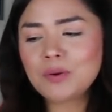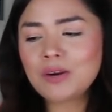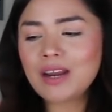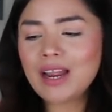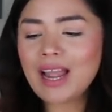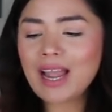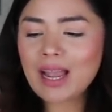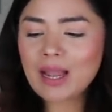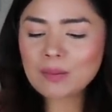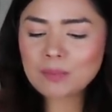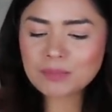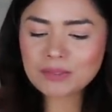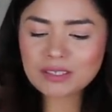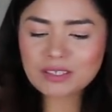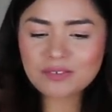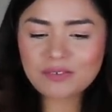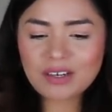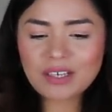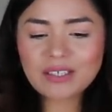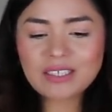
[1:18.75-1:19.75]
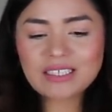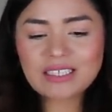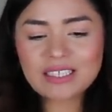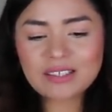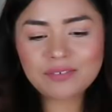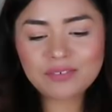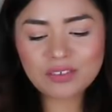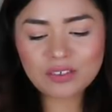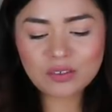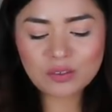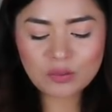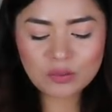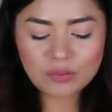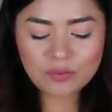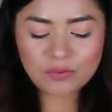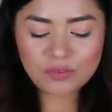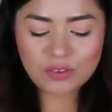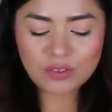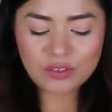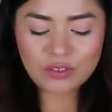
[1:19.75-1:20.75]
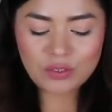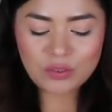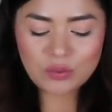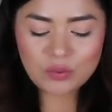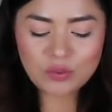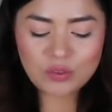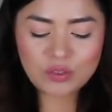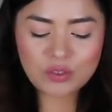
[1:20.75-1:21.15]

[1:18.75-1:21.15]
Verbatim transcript: Perhaps it's very difficult for you